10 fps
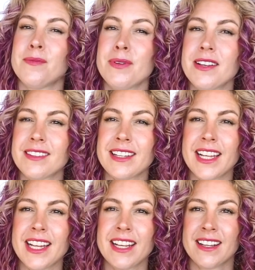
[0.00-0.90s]

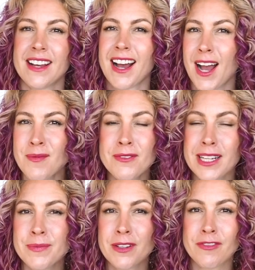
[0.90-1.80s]
Personally, I'm a
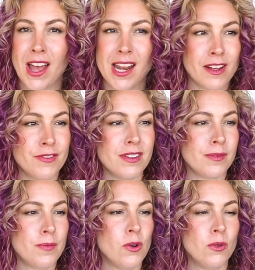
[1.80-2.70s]
really big fan of the
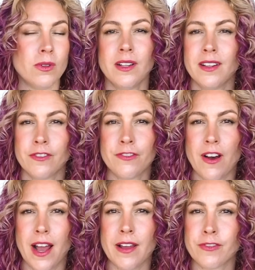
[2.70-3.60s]
small
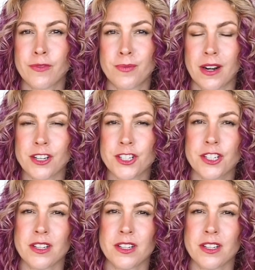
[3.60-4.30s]
5 brush.